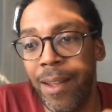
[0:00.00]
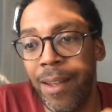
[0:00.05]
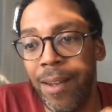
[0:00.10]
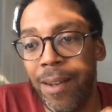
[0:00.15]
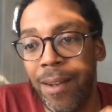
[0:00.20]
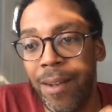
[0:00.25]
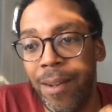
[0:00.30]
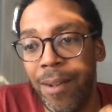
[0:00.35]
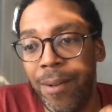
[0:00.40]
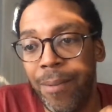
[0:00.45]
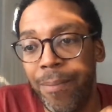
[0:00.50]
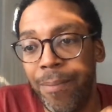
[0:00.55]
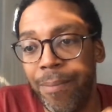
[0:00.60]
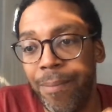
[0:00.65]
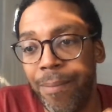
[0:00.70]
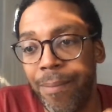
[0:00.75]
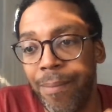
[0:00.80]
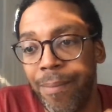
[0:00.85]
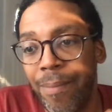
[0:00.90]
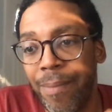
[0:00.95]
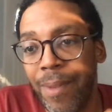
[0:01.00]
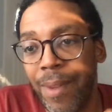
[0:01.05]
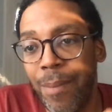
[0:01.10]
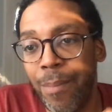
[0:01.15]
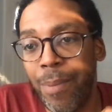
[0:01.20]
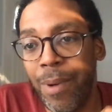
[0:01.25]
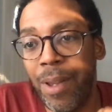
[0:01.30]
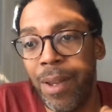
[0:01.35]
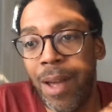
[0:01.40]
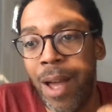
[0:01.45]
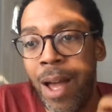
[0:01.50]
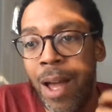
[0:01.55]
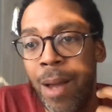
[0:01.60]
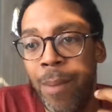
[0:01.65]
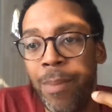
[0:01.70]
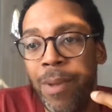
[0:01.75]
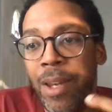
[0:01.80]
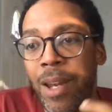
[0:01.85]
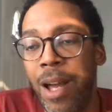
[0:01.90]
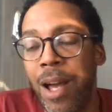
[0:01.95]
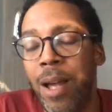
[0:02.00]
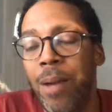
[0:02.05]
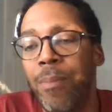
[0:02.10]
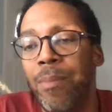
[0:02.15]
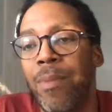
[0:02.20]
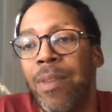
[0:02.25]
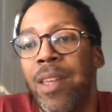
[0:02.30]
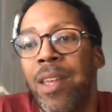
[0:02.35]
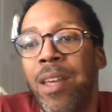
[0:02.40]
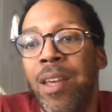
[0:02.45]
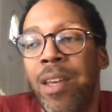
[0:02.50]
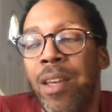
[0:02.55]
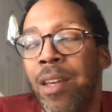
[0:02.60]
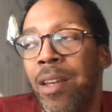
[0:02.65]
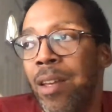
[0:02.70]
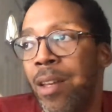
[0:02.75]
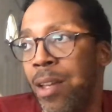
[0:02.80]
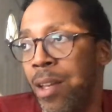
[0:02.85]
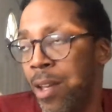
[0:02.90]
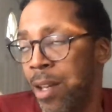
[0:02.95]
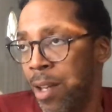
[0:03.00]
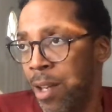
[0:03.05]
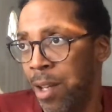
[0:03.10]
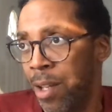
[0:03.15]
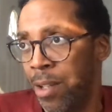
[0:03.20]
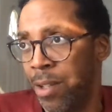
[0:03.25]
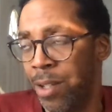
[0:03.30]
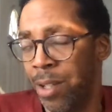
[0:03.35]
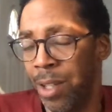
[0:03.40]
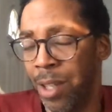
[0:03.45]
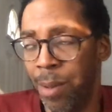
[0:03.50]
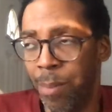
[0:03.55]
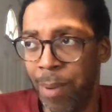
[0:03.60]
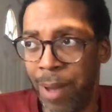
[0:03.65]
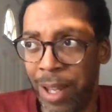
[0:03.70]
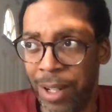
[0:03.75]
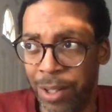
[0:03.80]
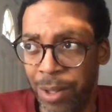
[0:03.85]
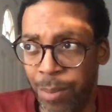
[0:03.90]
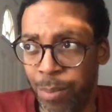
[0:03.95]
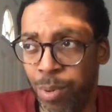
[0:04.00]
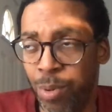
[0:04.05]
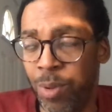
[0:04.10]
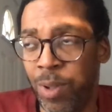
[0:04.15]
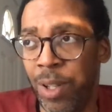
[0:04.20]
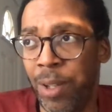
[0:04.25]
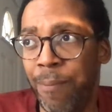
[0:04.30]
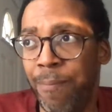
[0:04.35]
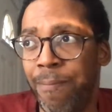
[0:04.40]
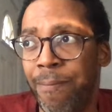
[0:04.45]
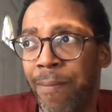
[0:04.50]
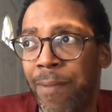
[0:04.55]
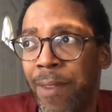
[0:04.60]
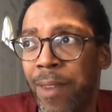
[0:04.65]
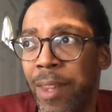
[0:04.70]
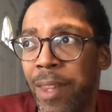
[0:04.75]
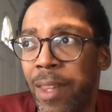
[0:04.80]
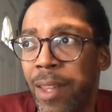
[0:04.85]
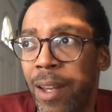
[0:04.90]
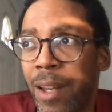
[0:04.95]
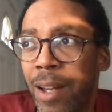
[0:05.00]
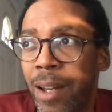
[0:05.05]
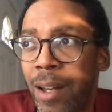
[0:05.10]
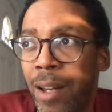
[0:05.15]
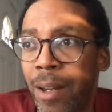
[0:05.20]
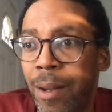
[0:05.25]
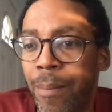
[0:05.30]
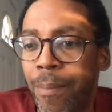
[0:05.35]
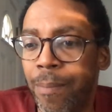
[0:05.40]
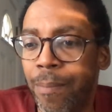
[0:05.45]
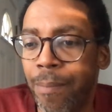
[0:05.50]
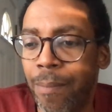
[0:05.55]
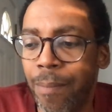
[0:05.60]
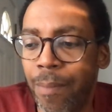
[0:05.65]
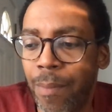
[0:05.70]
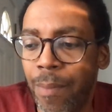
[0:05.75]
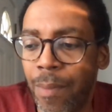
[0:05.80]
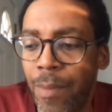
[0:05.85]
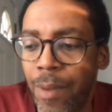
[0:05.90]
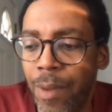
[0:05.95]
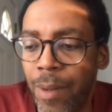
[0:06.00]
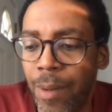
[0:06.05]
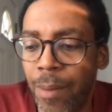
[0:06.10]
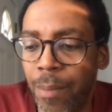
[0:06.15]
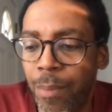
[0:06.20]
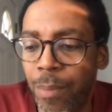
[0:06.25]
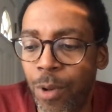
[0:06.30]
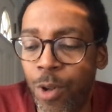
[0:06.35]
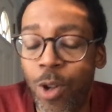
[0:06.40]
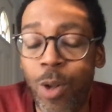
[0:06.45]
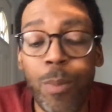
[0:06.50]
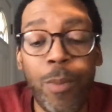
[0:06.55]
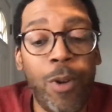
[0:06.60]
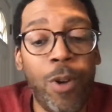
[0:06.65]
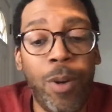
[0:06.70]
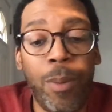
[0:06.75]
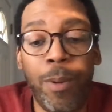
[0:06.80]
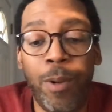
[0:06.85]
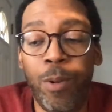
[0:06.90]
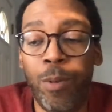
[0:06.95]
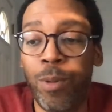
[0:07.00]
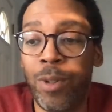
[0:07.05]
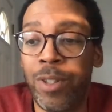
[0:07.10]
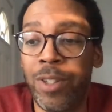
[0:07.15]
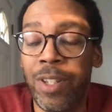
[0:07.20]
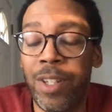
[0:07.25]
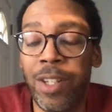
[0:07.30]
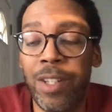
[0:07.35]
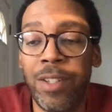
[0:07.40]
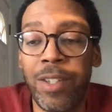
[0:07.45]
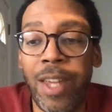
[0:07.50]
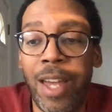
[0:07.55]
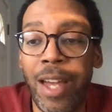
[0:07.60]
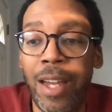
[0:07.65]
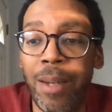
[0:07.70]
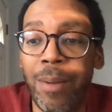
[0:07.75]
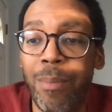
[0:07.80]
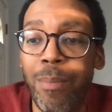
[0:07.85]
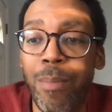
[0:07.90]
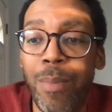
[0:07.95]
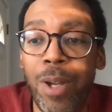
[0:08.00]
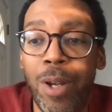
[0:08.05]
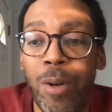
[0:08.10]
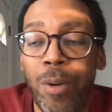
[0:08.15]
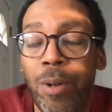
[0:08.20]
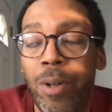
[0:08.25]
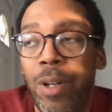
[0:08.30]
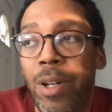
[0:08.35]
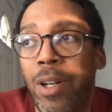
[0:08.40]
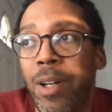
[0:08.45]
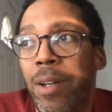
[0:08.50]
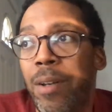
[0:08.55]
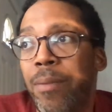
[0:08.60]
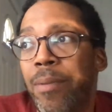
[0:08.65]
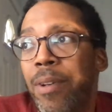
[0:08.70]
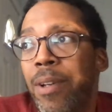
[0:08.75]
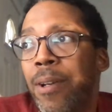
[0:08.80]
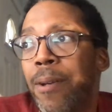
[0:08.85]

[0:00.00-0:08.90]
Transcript: But I mean, to get back to point, um, Palm Harbor was an exact mirror of